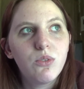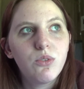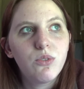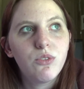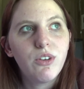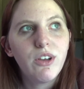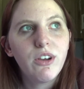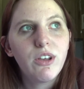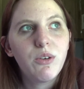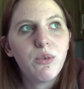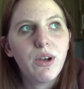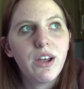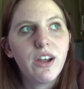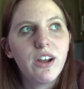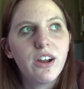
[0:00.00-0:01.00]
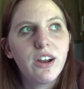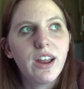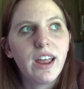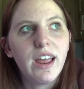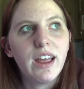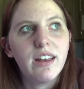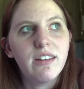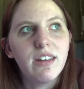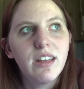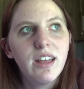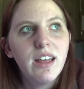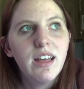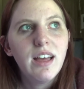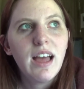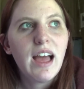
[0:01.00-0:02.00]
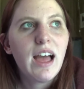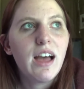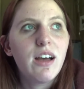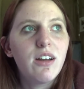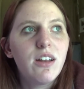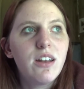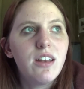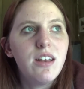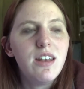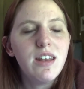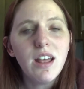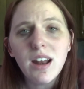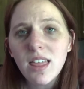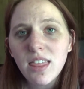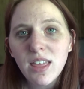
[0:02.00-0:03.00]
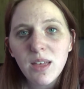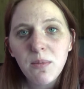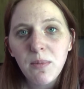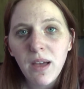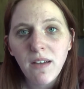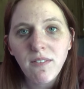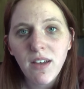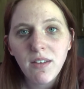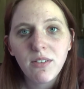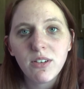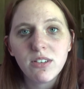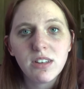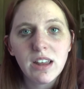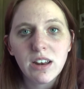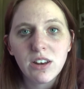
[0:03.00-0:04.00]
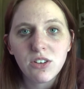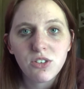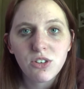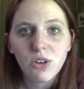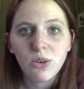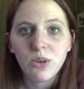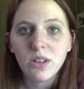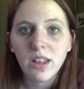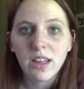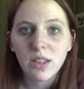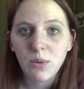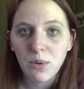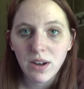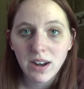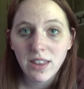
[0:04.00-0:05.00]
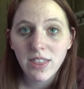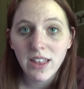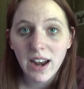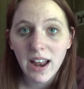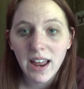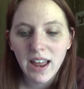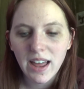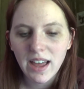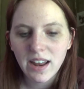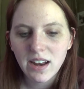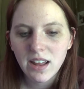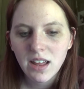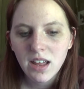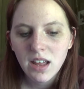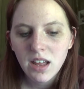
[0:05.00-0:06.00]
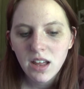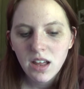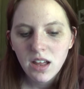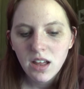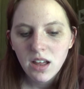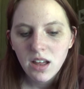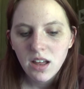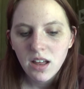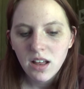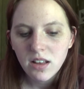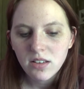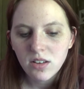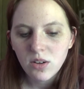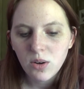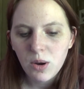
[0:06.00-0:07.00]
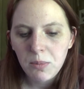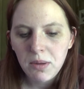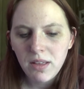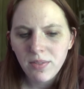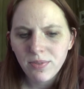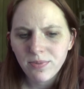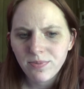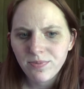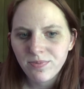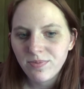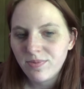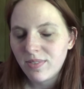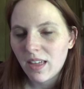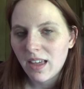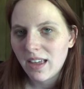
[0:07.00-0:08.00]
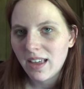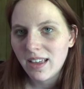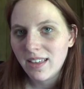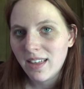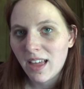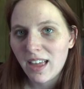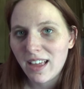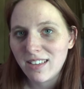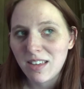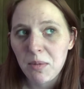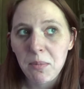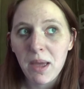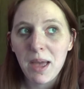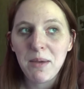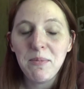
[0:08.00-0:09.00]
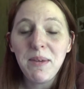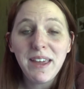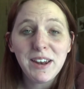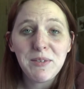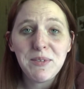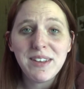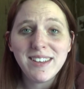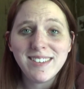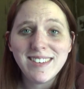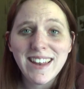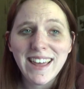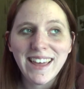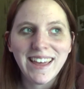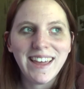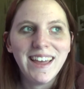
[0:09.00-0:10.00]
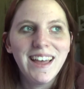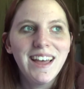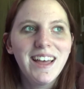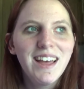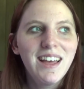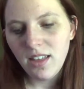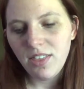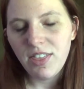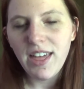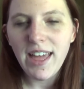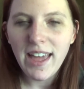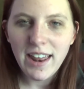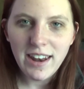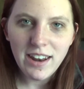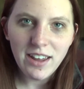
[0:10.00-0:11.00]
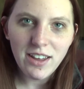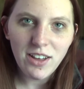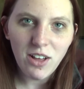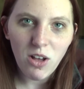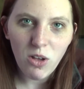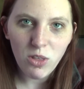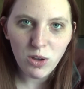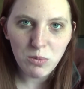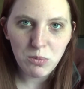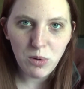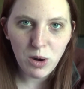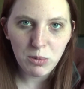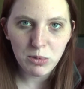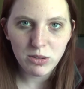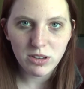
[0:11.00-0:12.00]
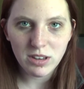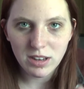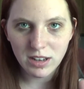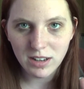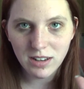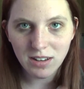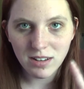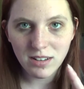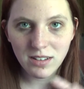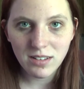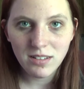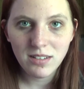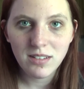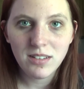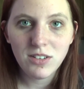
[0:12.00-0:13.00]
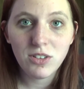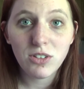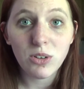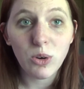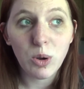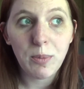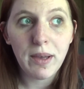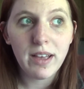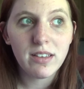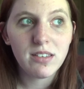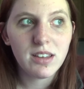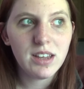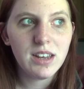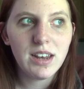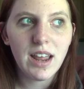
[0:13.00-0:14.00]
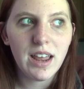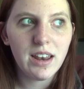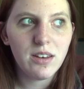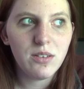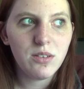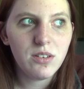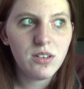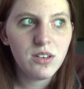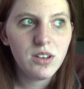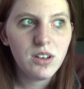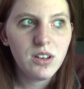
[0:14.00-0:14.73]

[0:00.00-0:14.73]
very rare and how none of them have ever seen a stroke like the one that I had. So, I mean, I guess I made him his day. They had all their marbles in the stroke basket, and